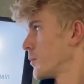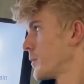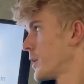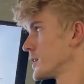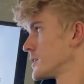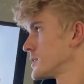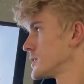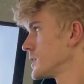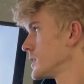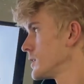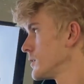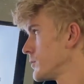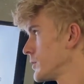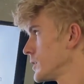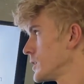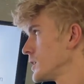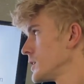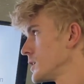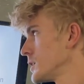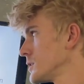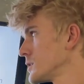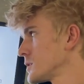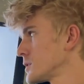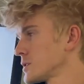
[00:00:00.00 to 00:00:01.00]
My
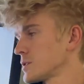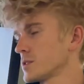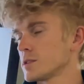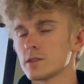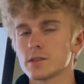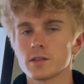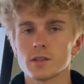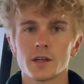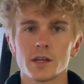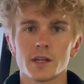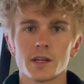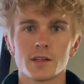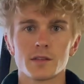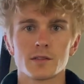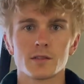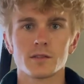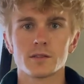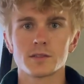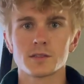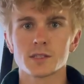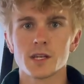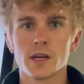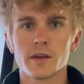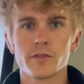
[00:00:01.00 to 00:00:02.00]
TV's like
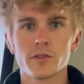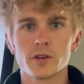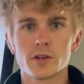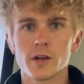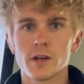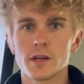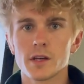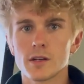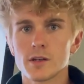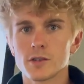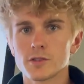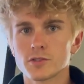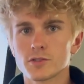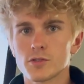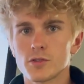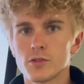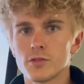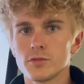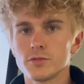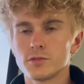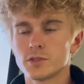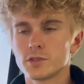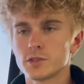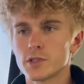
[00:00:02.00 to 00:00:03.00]
7 or 8 years
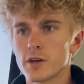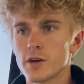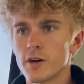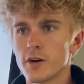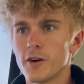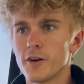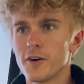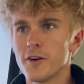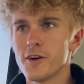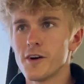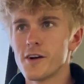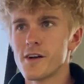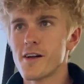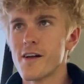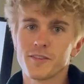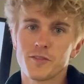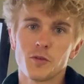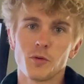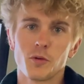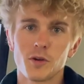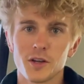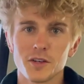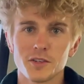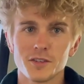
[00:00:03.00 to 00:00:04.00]
old, so if
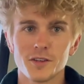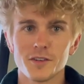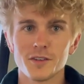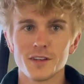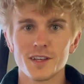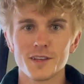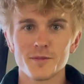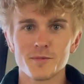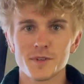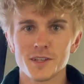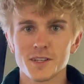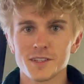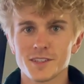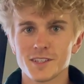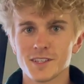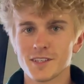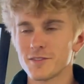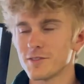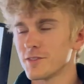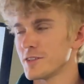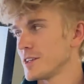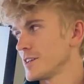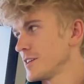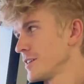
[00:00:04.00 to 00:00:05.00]
you want to donate me a
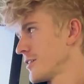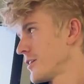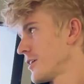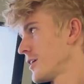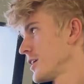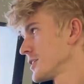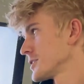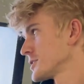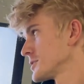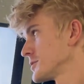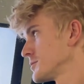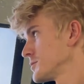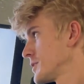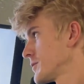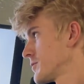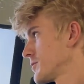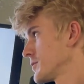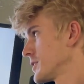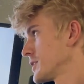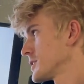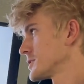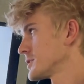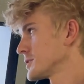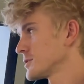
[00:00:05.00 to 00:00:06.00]
TV, awesome. If
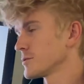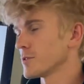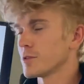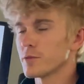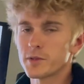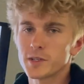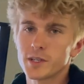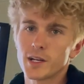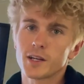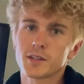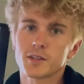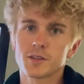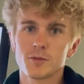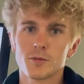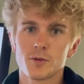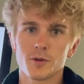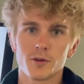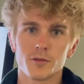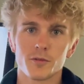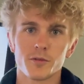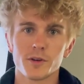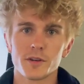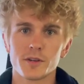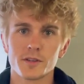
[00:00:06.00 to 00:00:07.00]
this is what we got to
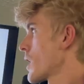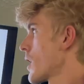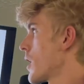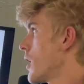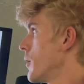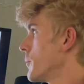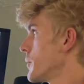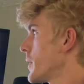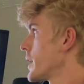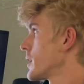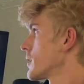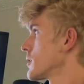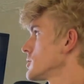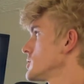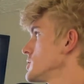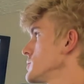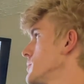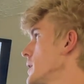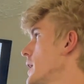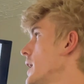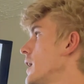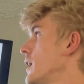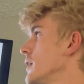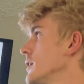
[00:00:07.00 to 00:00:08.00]
work with. Energy
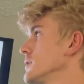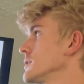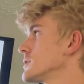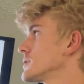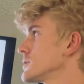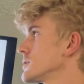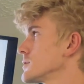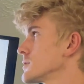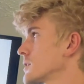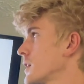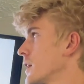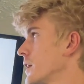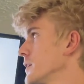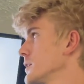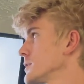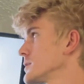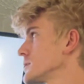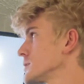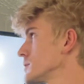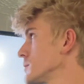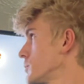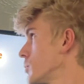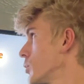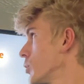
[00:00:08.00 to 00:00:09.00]
balance. Okay, this
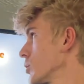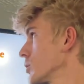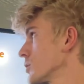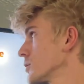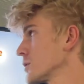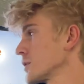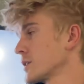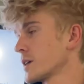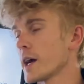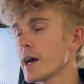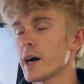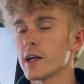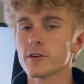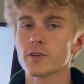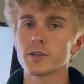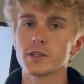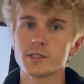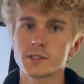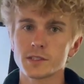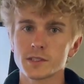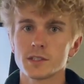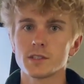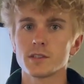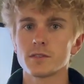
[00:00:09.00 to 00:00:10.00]
is important.
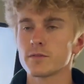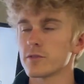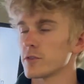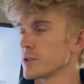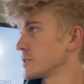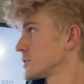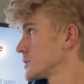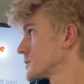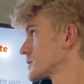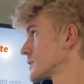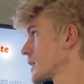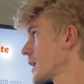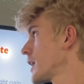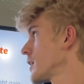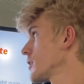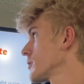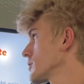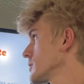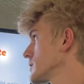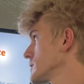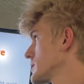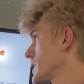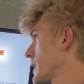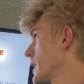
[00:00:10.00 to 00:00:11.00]
Calories in versus
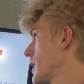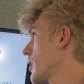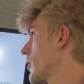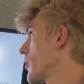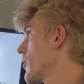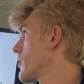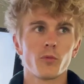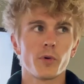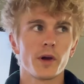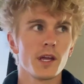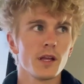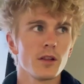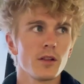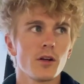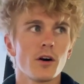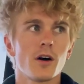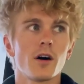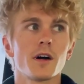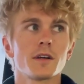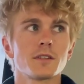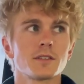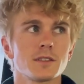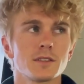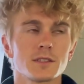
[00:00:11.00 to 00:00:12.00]
calories out. Weight
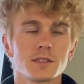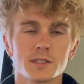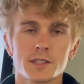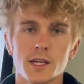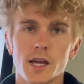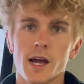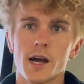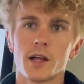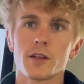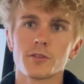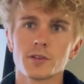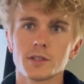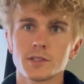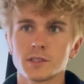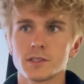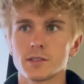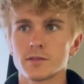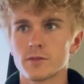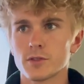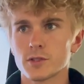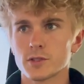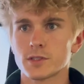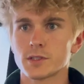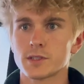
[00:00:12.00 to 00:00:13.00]
loss is calories
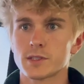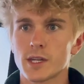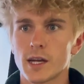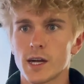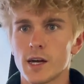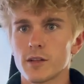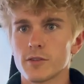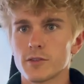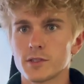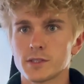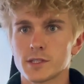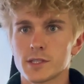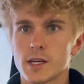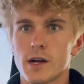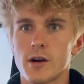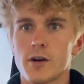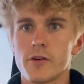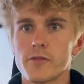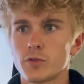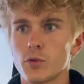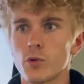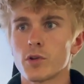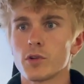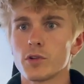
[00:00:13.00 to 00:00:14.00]
in versus calories out.
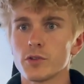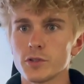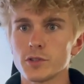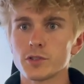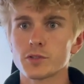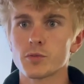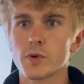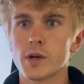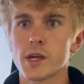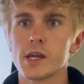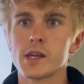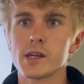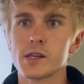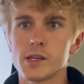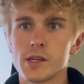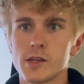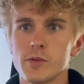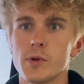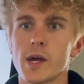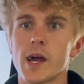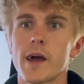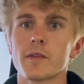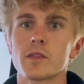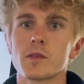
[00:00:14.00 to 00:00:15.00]
If you want to lose weight,
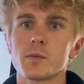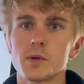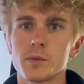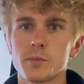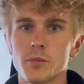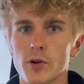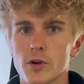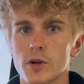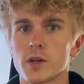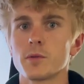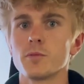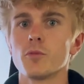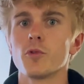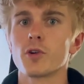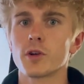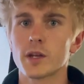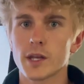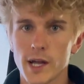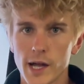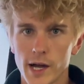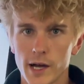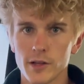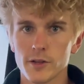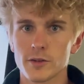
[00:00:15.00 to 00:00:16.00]
you have to be burning more
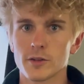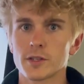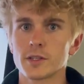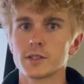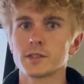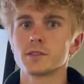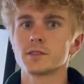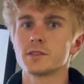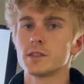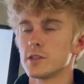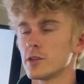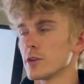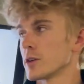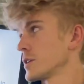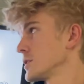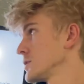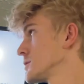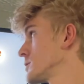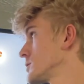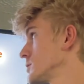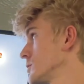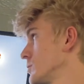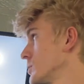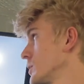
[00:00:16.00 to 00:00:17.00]
calories than you're
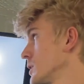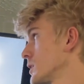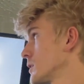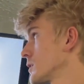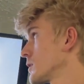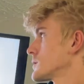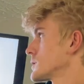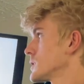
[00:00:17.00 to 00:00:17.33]
consuming.